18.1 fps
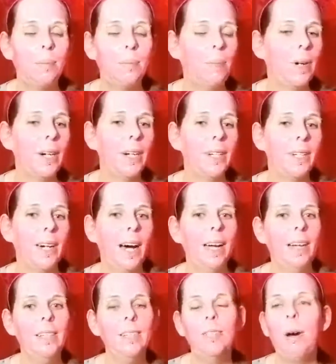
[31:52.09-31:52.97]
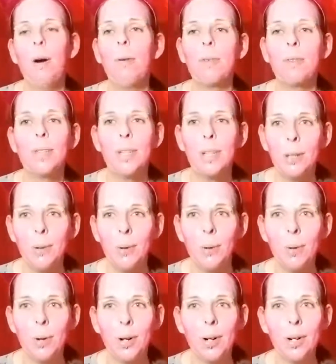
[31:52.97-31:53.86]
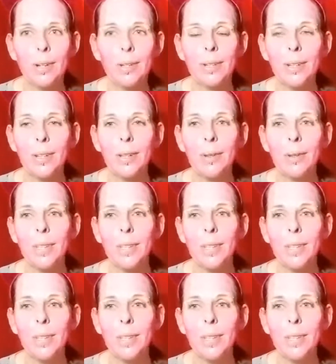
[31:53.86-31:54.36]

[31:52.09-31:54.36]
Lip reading: but I could totally do horror too.